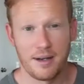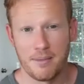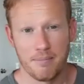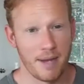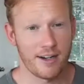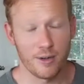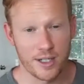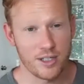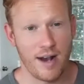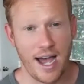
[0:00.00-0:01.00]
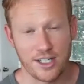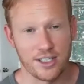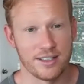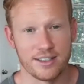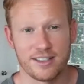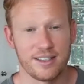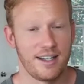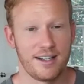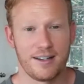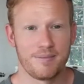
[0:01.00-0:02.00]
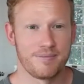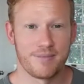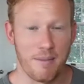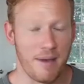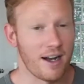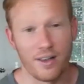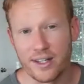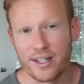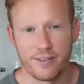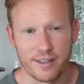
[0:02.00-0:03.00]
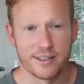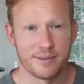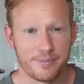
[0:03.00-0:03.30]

micro interactions that make all the difference.